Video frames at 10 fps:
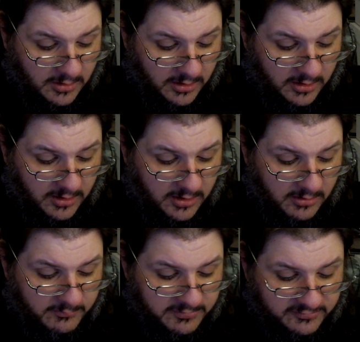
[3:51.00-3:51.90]

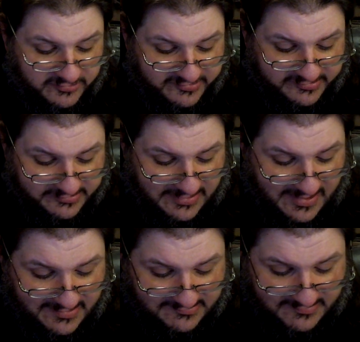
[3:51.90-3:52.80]
And we'll just
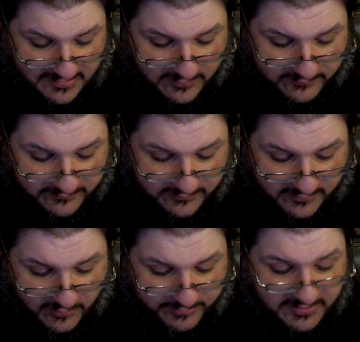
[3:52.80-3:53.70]
slice that
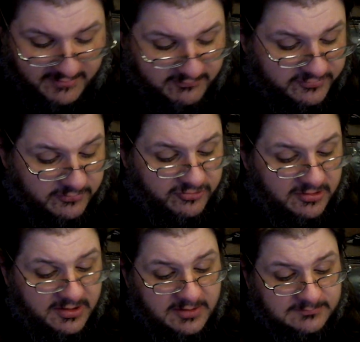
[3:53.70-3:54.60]
open ever so
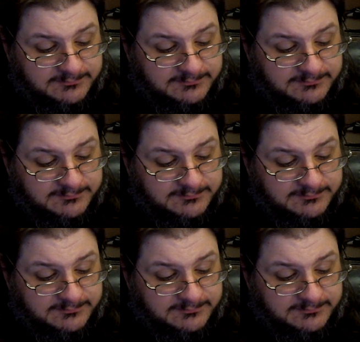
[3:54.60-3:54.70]
gently.